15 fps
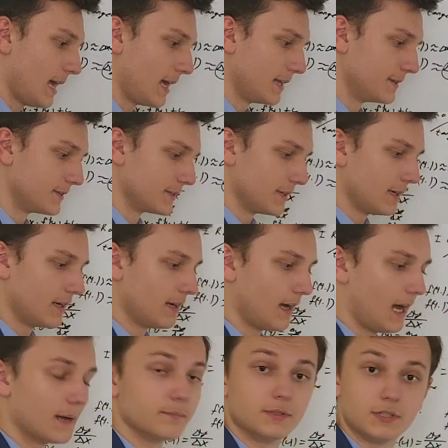And
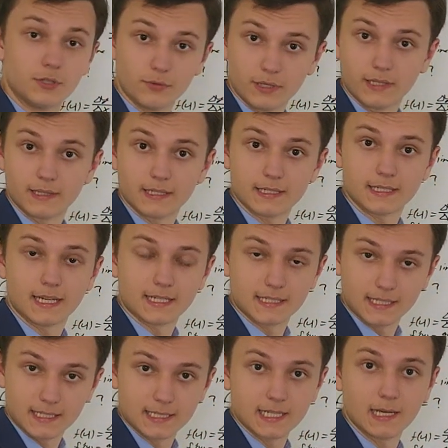I'm doing this
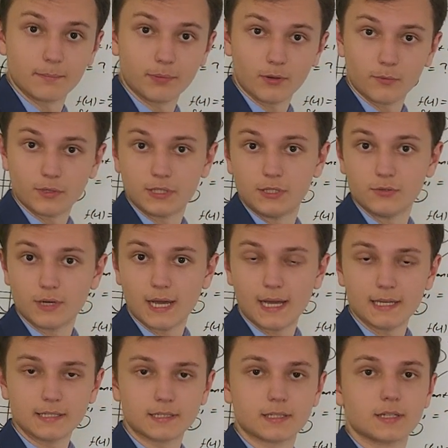as an example with you
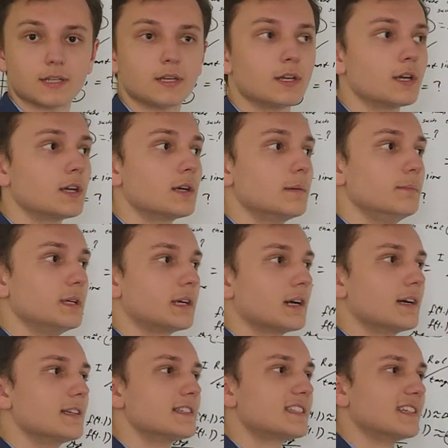guys
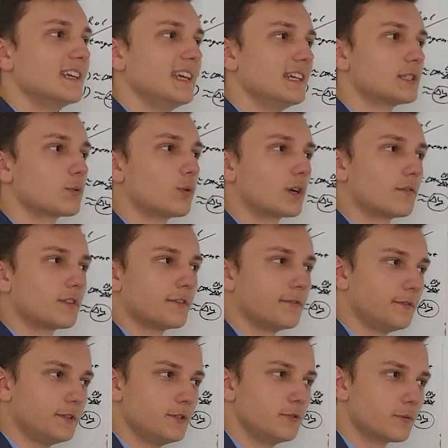because it's one of the
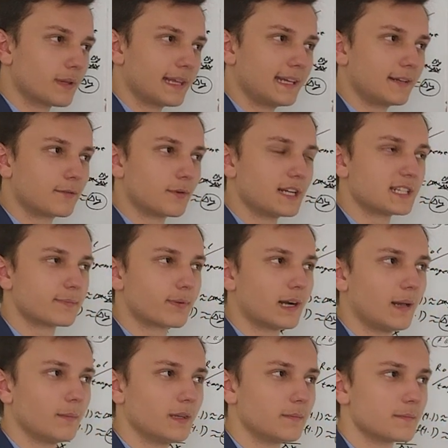few related rates
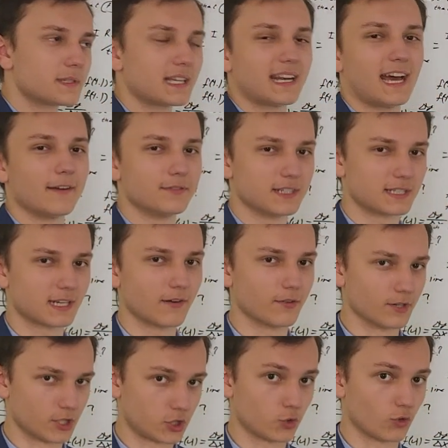problems that I've
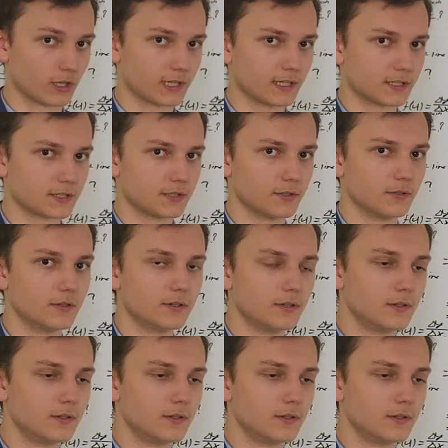discovered a shortcut to.